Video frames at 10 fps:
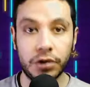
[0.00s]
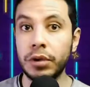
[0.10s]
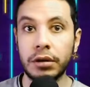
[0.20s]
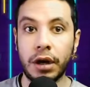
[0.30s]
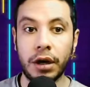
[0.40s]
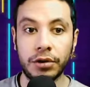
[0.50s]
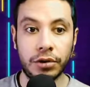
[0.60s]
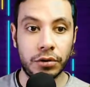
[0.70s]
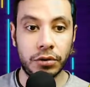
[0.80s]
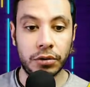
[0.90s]
Where are
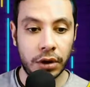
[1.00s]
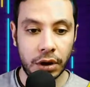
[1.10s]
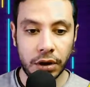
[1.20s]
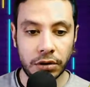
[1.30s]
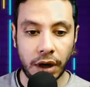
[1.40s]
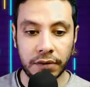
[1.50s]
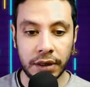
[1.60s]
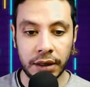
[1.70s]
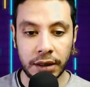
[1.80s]
you traveling?